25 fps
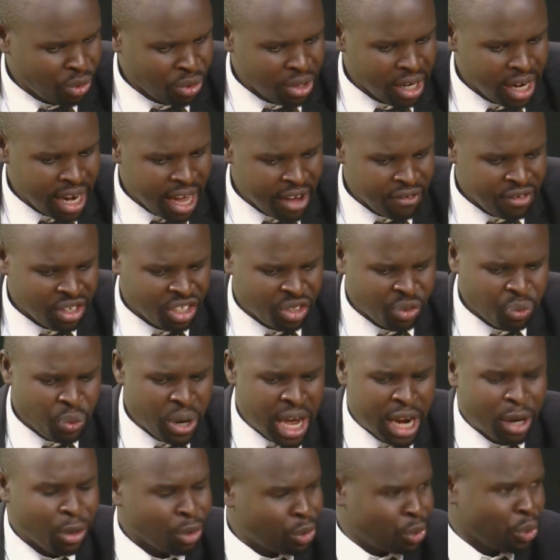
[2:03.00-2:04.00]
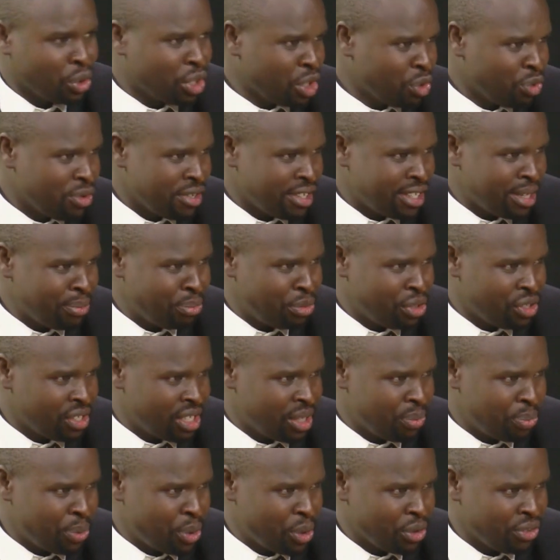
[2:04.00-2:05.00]
enough is we are not talking to the same children
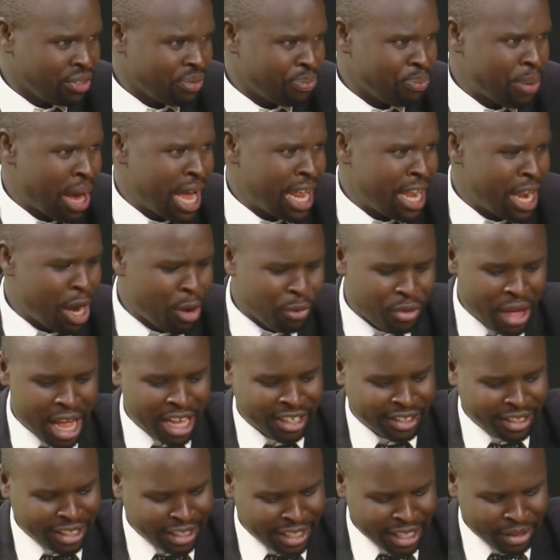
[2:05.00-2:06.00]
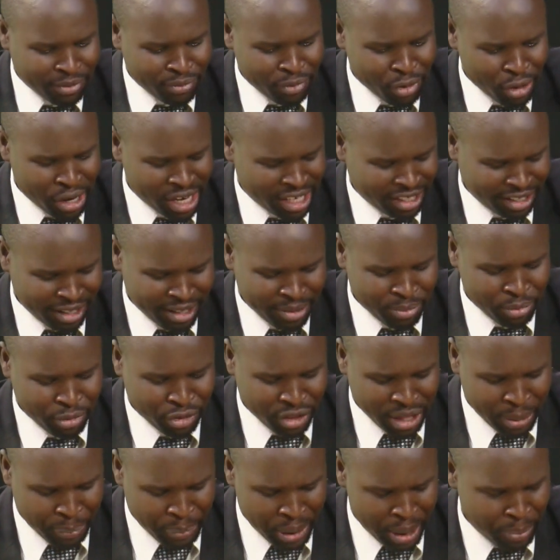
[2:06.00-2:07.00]
because by now they are seated for
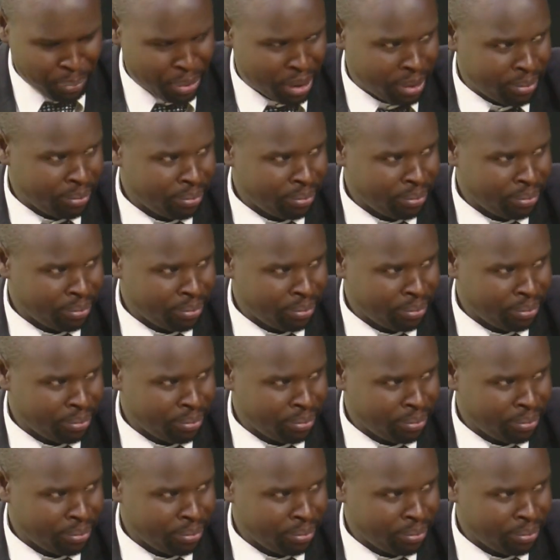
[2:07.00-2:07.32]
the paper.